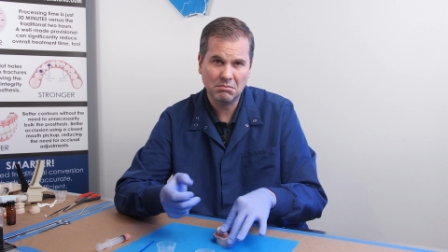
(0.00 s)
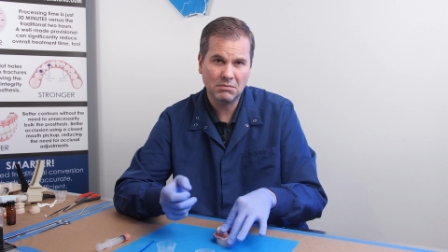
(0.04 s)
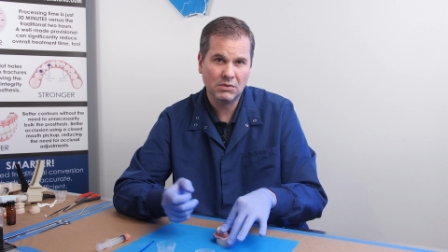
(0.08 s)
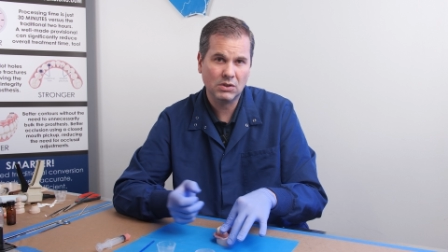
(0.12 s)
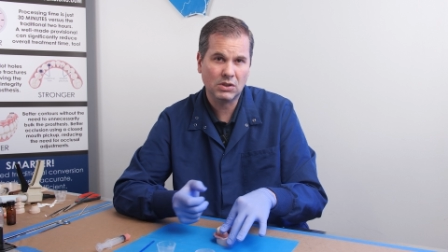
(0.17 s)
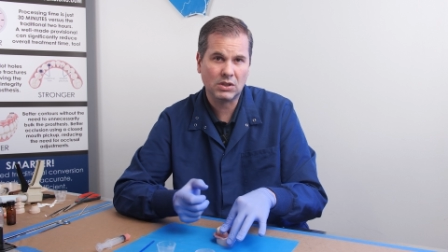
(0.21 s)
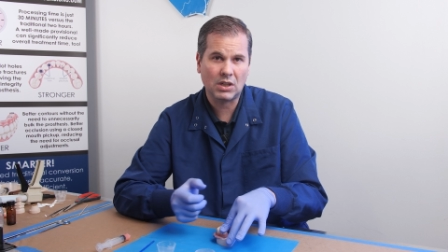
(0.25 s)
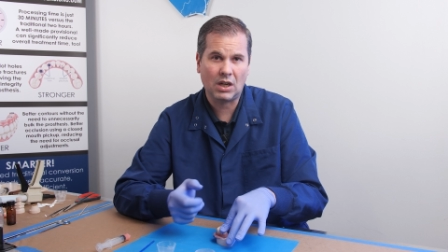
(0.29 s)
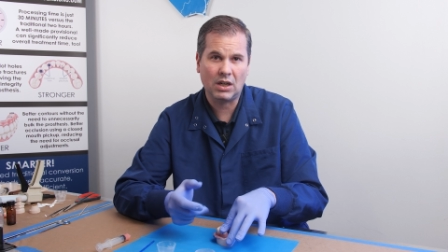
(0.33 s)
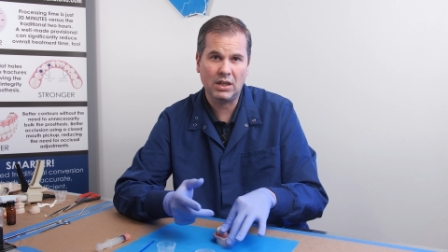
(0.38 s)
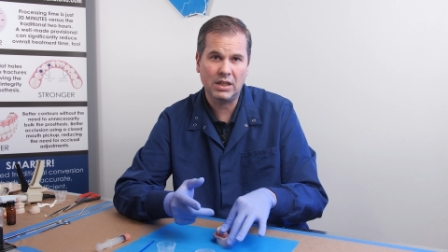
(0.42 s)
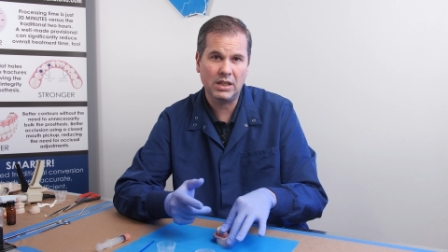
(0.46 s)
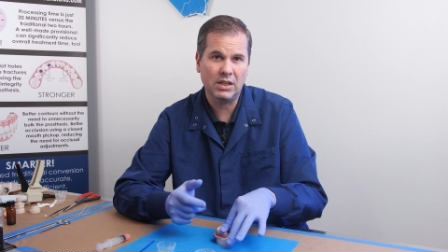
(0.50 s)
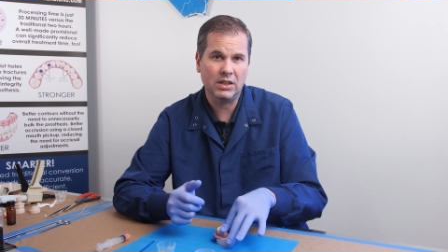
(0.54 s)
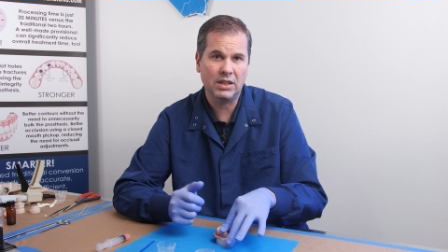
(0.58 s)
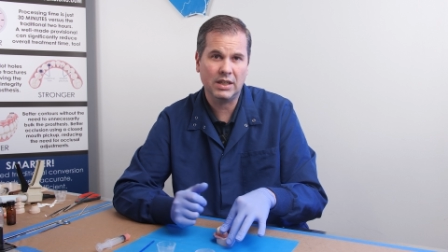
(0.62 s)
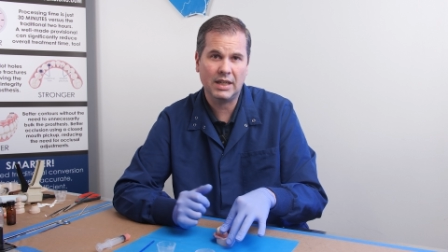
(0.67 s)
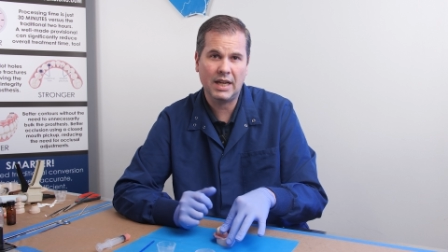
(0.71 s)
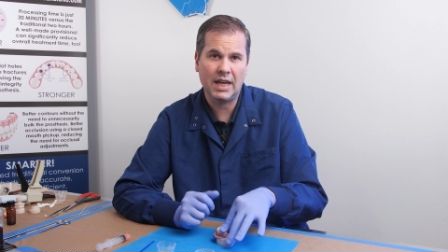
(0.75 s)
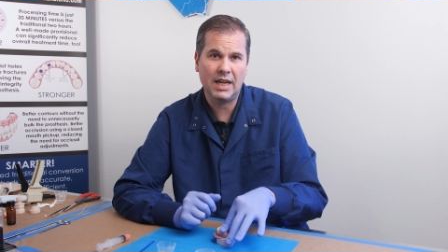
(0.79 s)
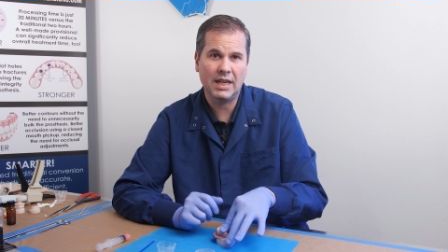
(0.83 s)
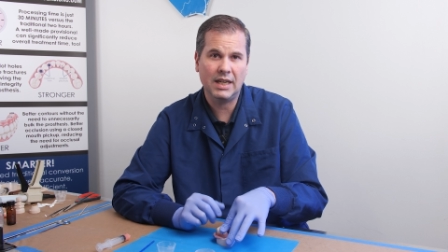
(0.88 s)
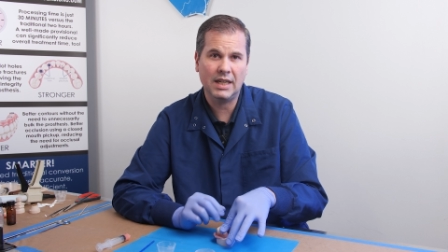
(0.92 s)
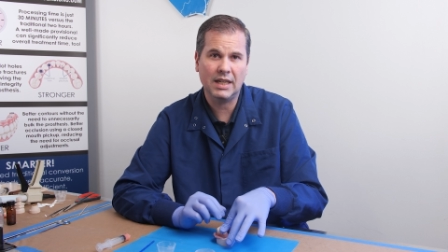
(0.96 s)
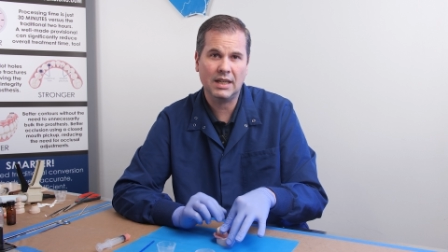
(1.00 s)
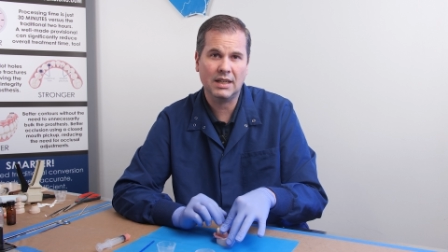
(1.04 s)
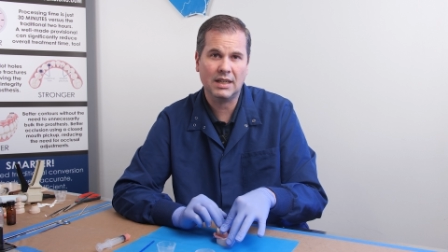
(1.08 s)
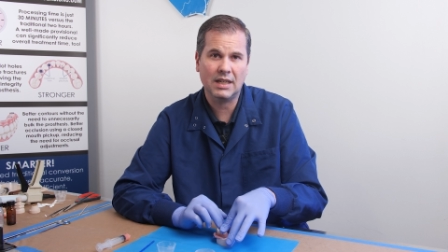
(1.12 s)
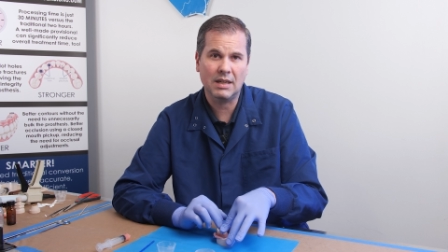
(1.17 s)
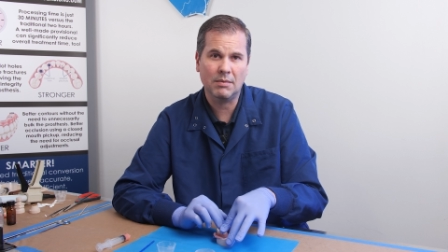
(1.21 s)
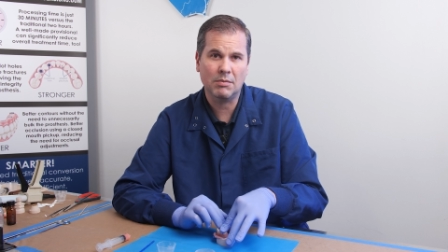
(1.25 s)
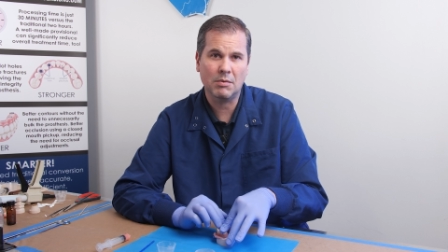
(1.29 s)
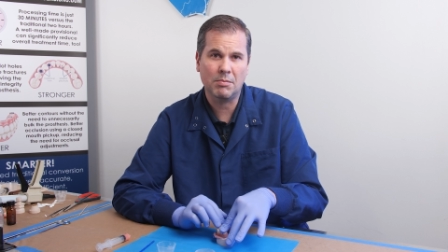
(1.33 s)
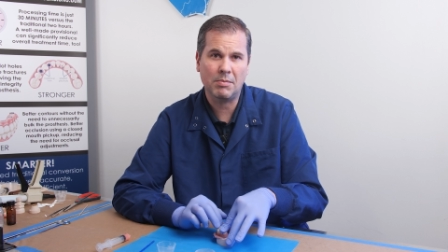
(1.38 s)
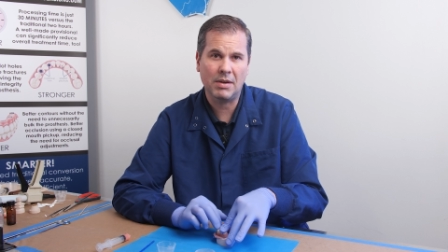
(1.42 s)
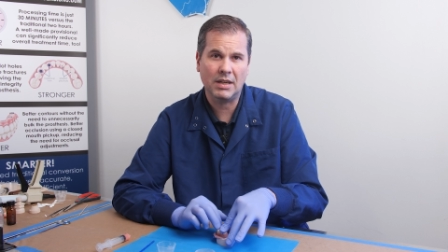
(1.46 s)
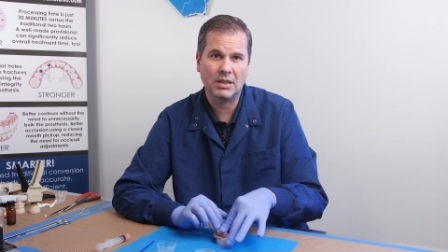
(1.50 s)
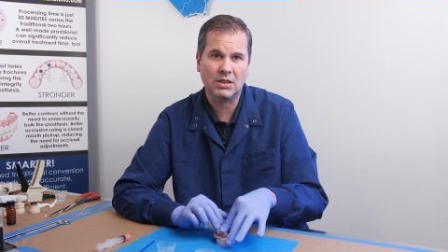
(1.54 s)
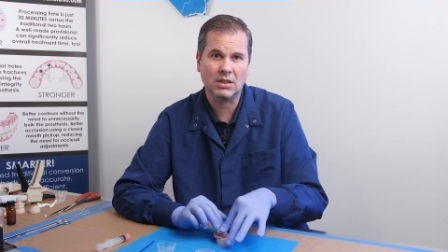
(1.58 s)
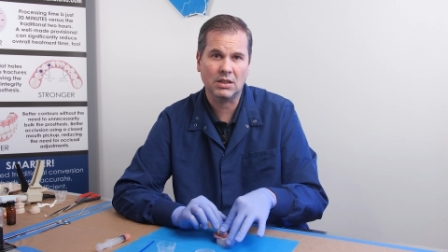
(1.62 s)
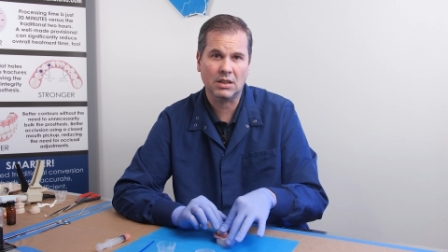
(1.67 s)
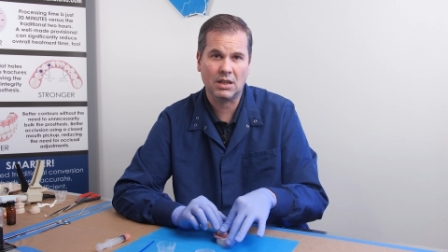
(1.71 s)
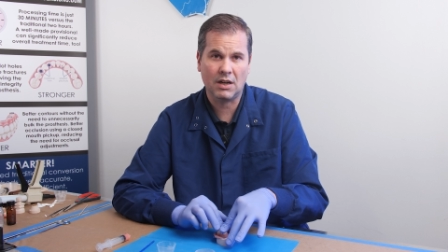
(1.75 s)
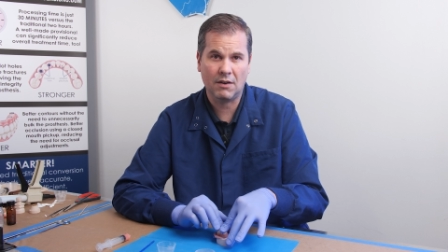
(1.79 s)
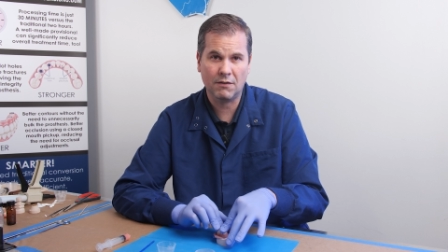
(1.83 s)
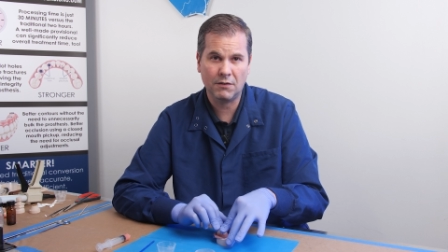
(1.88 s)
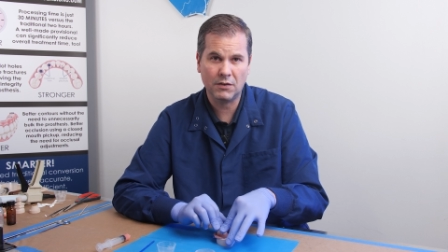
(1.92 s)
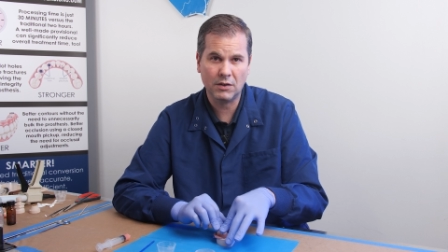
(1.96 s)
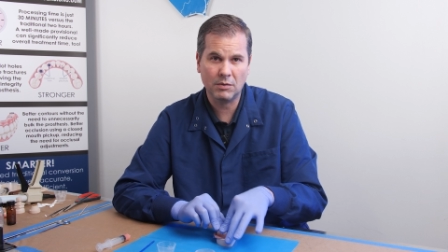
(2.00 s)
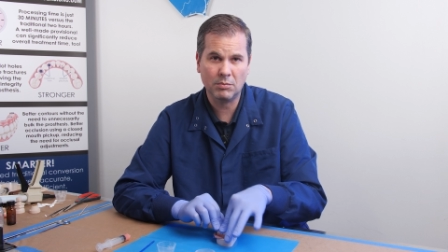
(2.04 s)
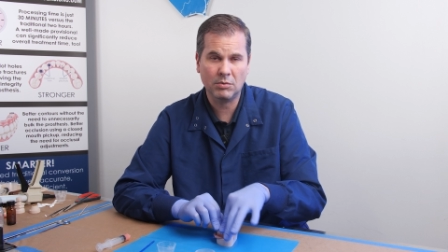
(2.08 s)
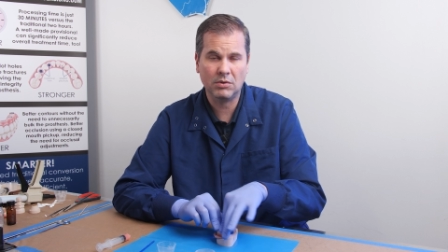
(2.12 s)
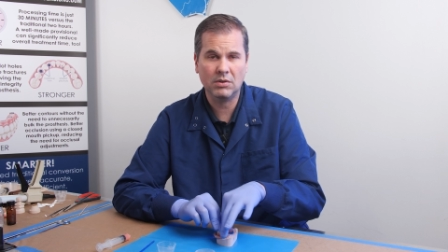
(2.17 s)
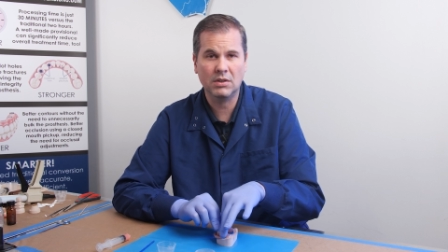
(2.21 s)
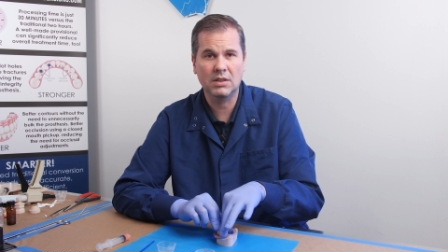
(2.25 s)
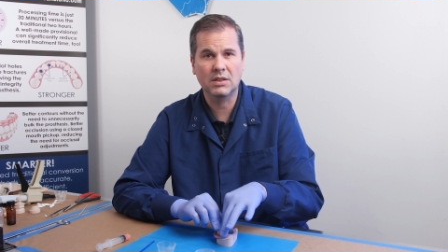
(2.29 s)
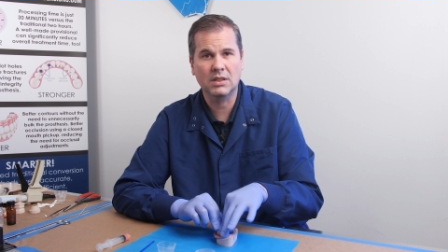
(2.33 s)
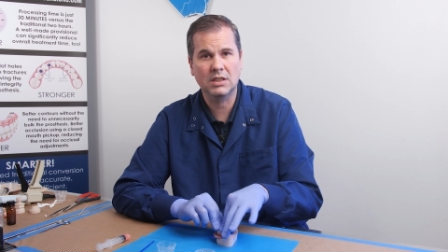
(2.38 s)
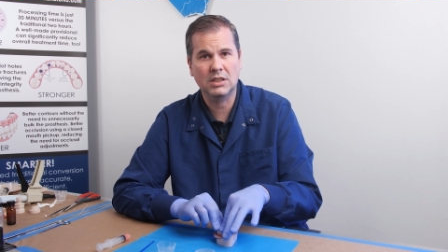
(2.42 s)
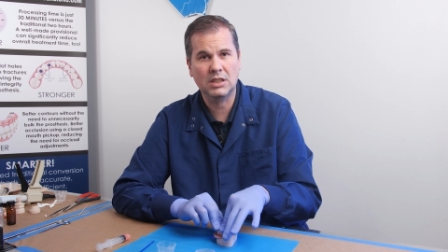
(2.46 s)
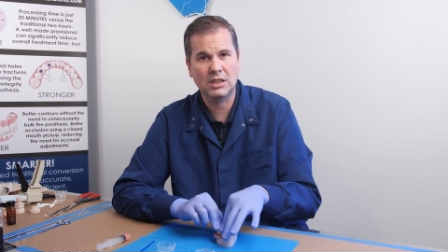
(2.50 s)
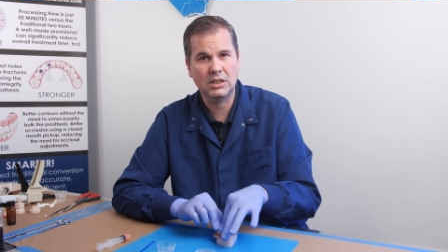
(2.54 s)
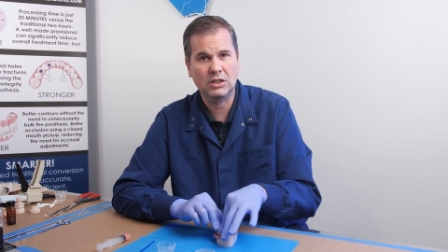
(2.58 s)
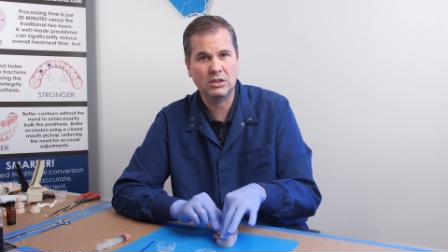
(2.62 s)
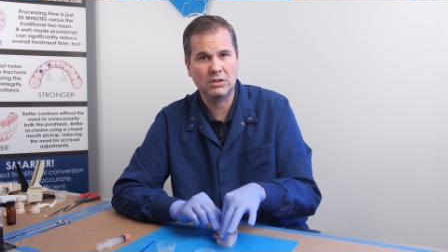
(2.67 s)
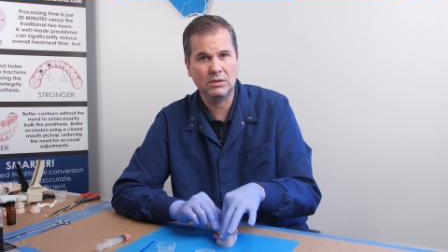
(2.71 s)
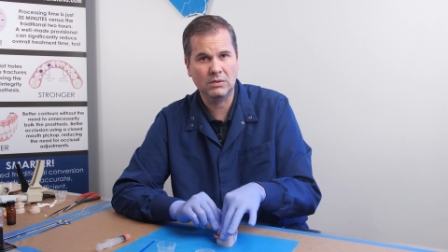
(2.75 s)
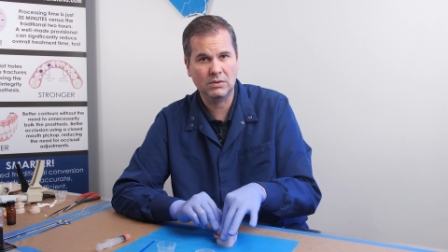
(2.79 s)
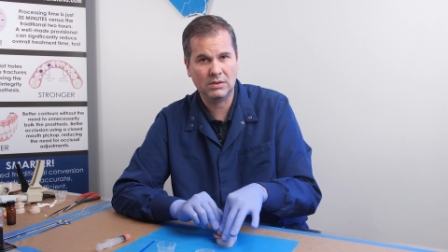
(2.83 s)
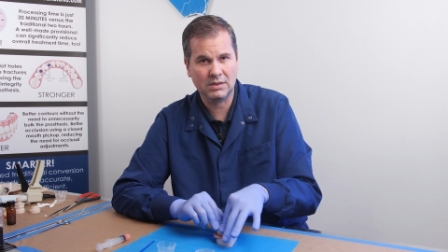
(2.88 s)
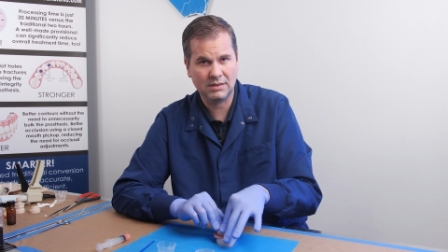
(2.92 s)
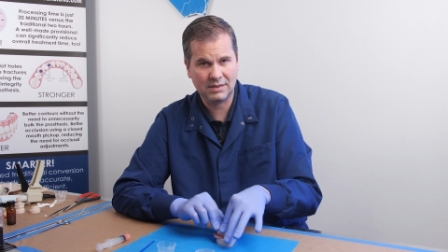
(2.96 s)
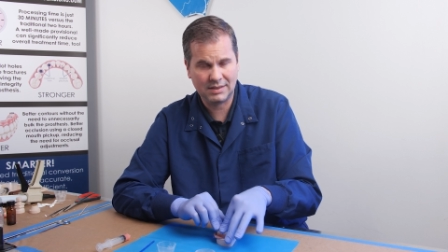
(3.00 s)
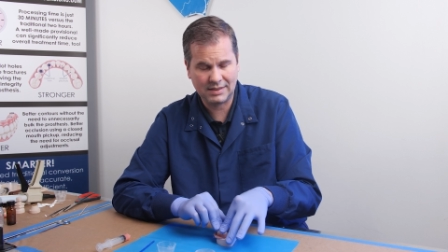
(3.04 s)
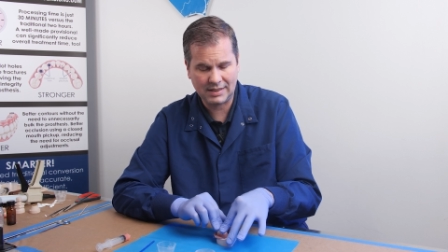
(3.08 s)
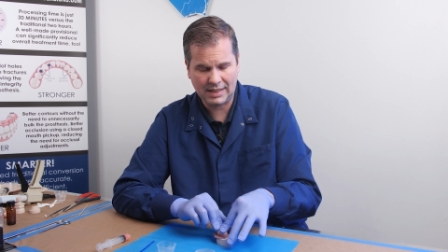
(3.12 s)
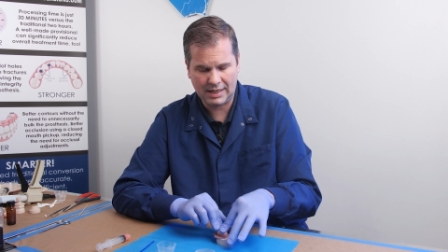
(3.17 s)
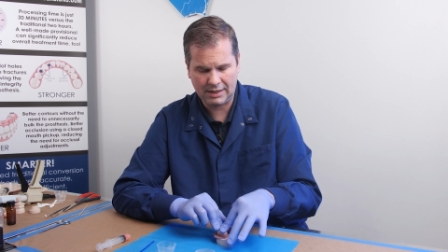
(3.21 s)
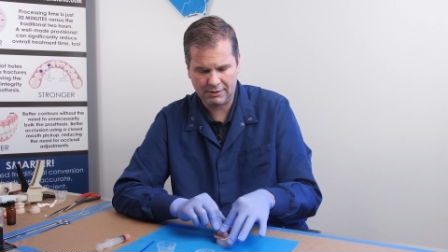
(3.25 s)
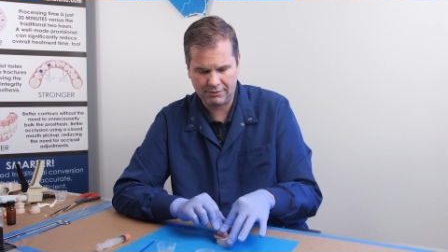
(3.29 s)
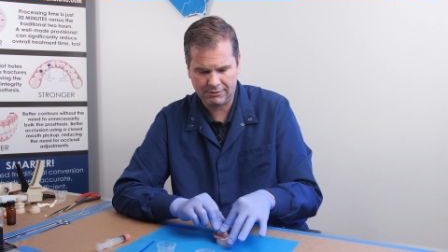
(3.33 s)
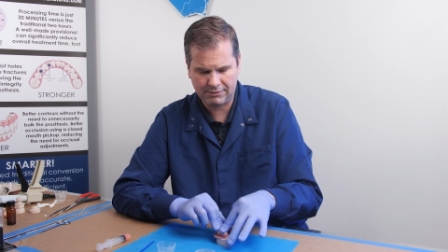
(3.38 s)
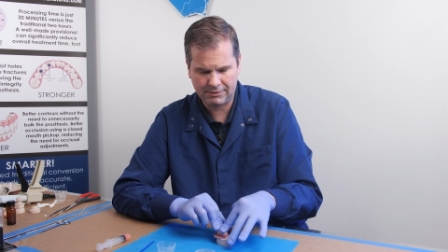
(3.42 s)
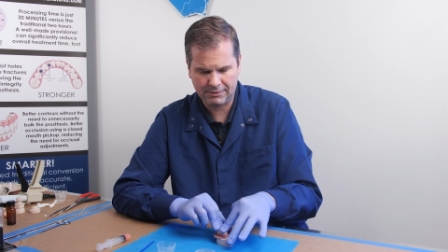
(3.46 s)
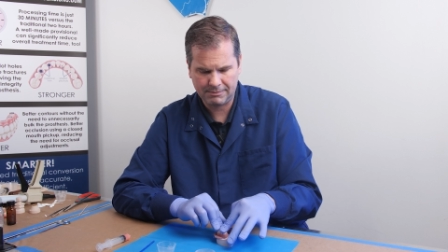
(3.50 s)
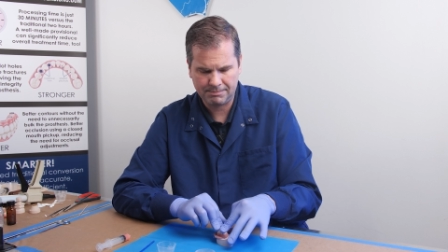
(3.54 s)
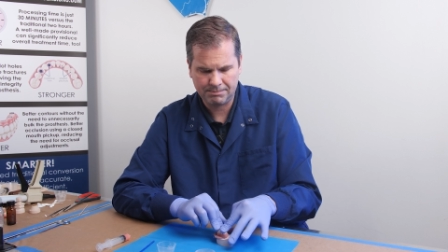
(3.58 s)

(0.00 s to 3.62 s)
start irrigating and keep the patient comfortable and the tissues safe.